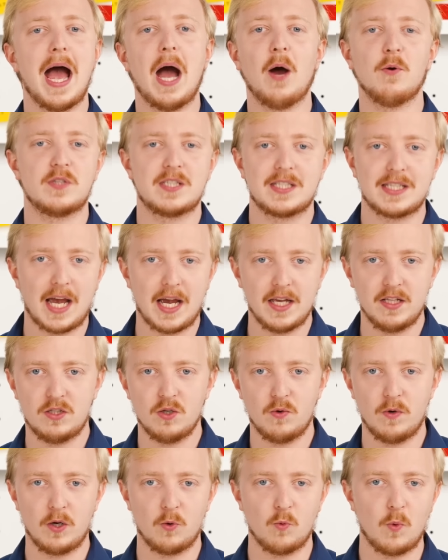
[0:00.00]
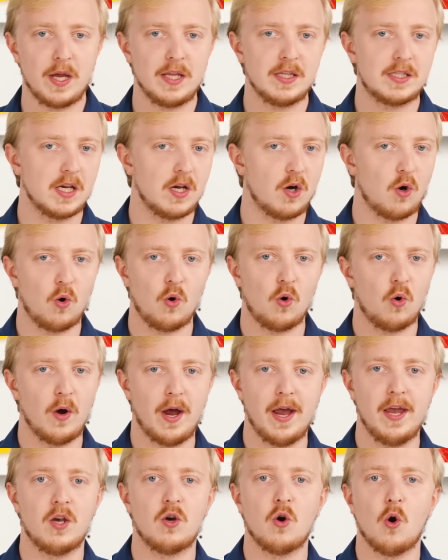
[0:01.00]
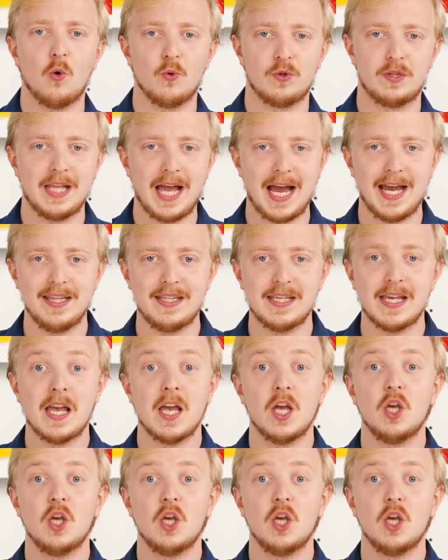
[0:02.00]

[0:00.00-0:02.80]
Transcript: outside during winter or a cold night,